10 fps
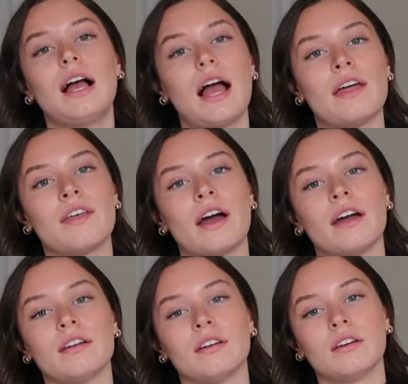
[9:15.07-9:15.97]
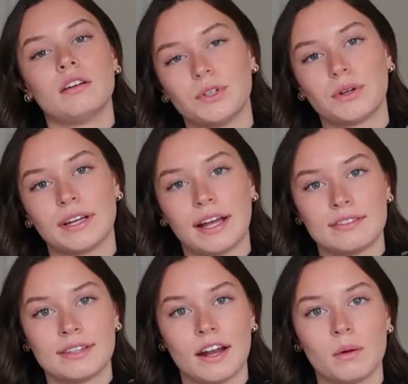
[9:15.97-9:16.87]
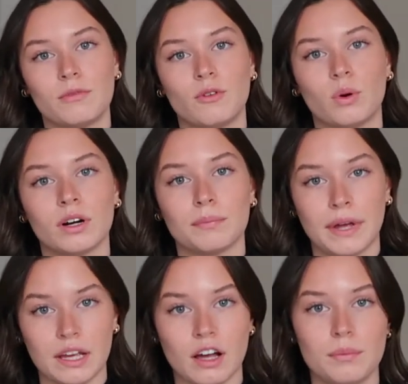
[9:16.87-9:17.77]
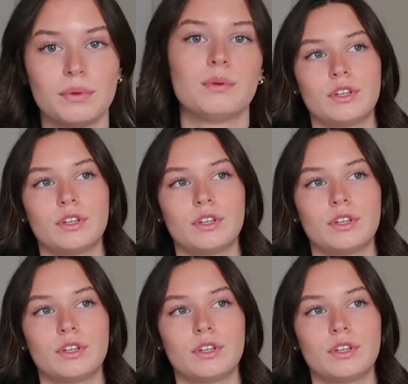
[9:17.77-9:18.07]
and then you can get set up for makeup.